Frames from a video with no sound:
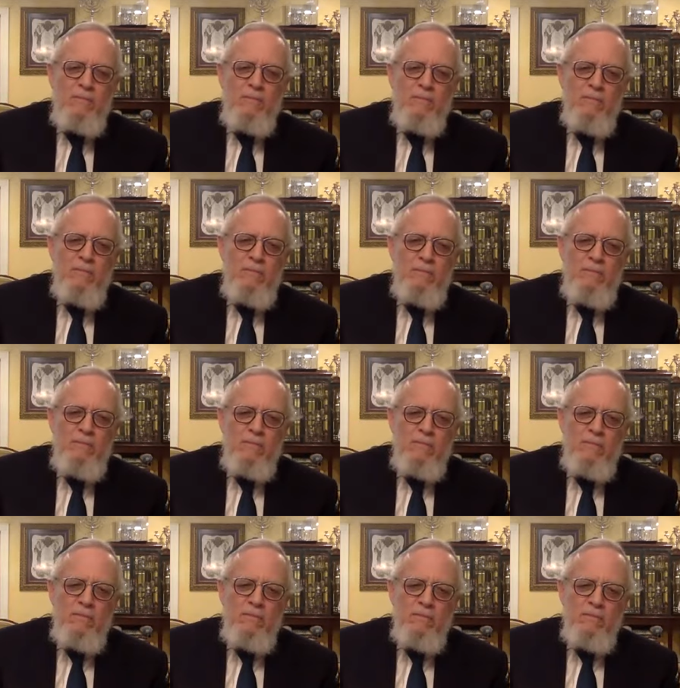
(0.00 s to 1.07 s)

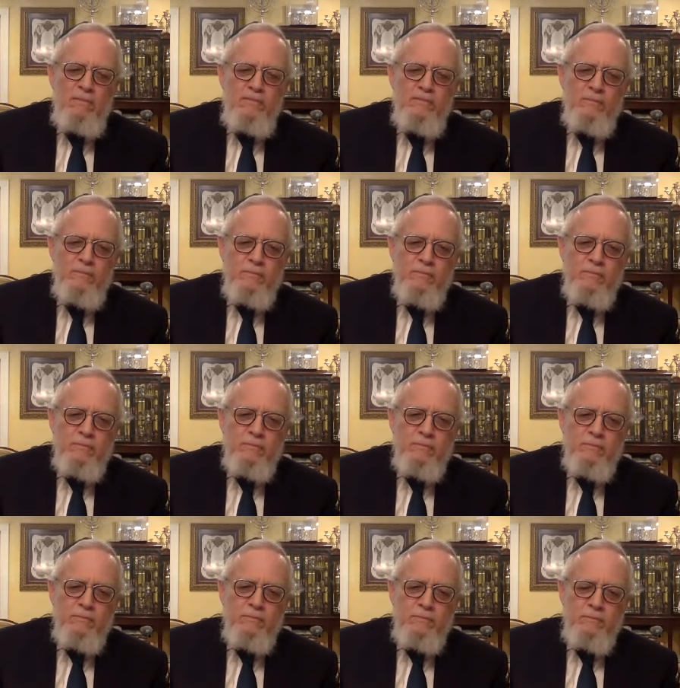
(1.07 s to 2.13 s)

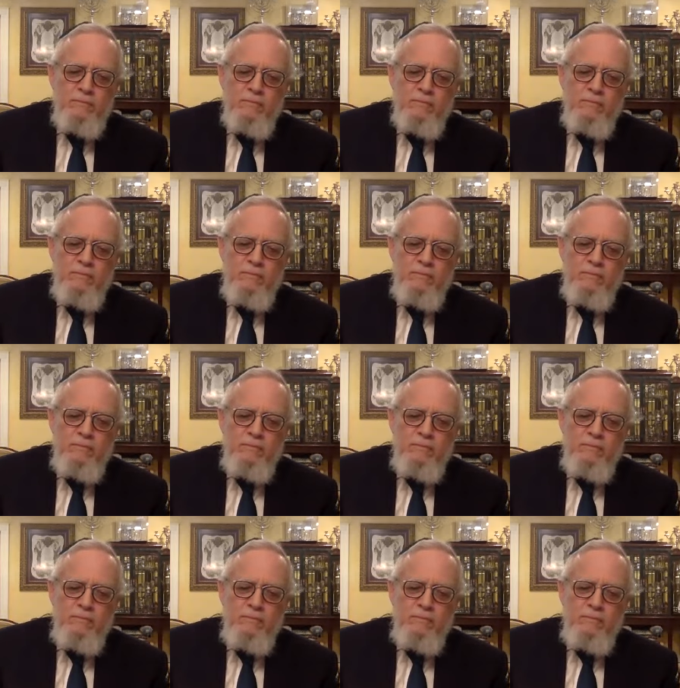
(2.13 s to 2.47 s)
(silence)